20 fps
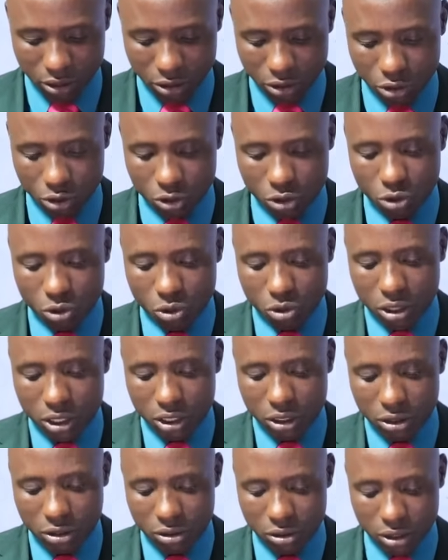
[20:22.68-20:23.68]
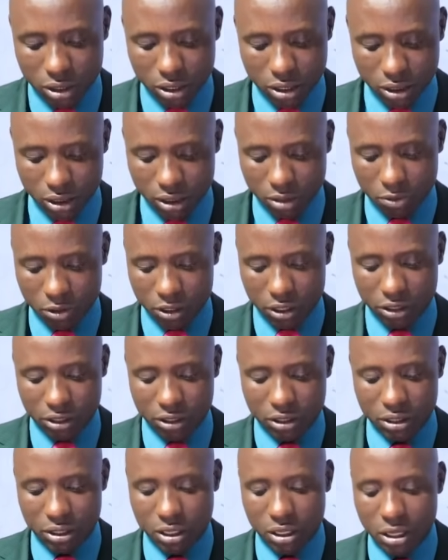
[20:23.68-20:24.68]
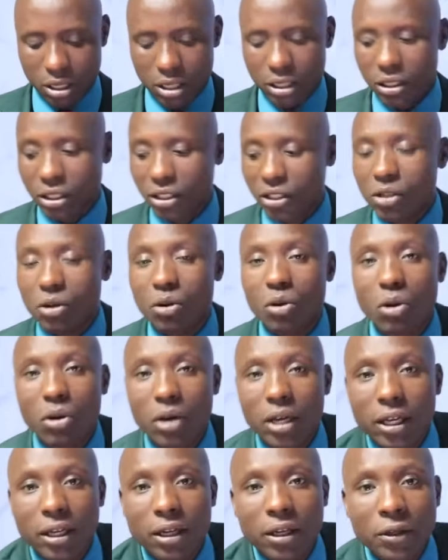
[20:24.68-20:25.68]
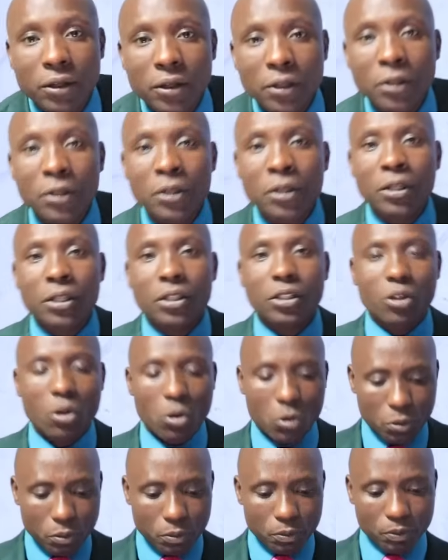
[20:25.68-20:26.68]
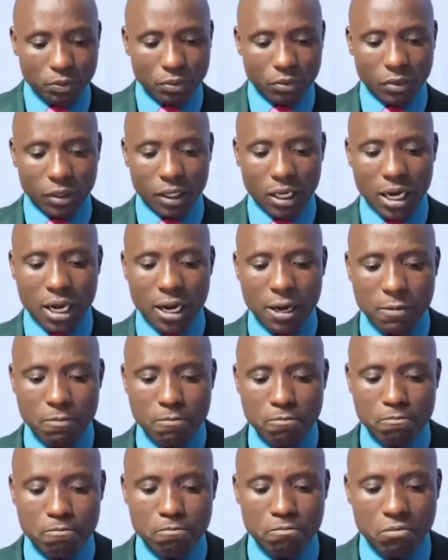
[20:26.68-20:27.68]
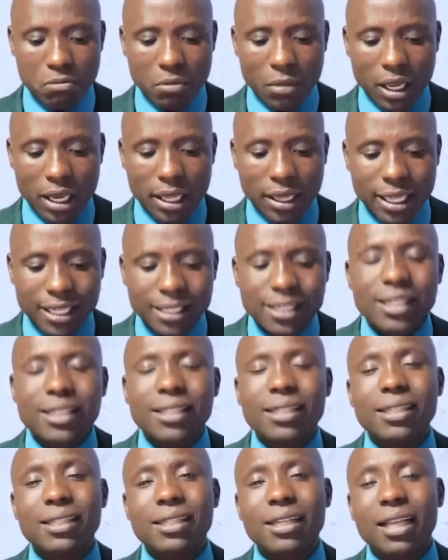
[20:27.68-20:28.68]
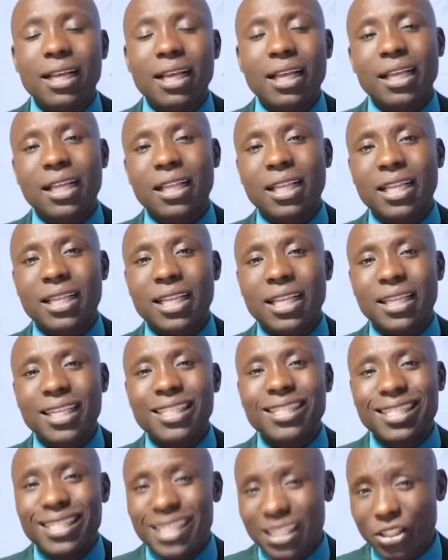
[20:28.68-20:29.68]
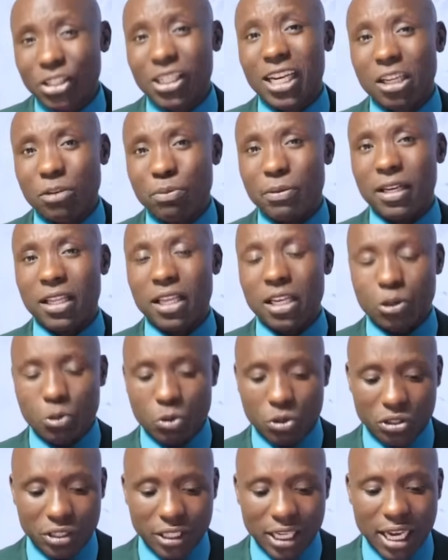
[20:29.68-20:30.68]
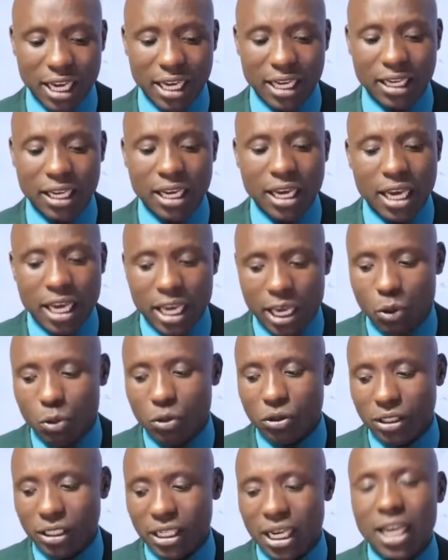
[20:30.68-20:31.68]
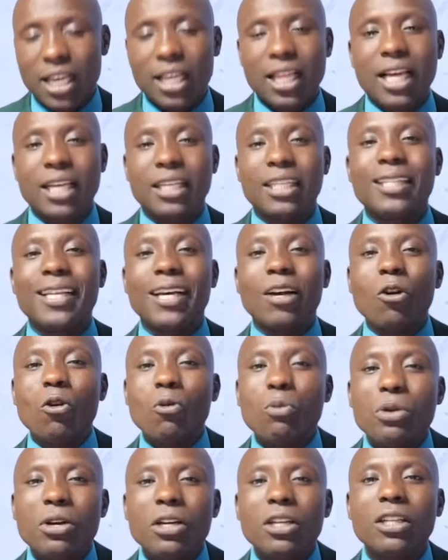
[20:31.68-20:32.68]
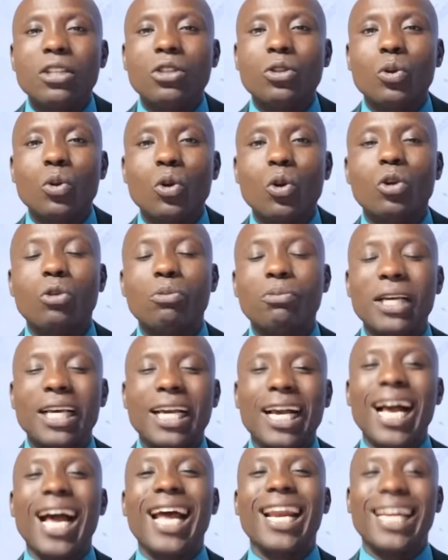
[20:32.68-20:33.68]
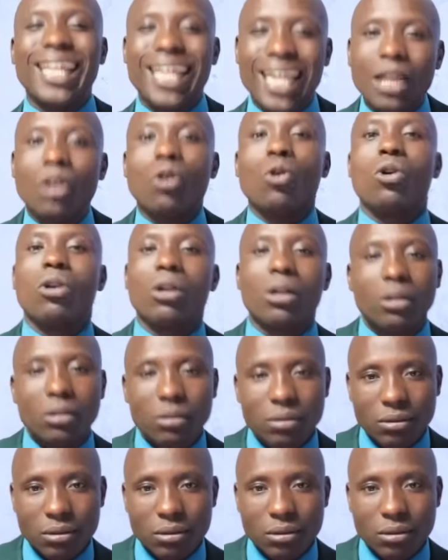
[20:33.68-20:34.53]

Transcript: sorry, someone is just calling. So, this is a statement that you're saying, he was saying that the community should not be carried along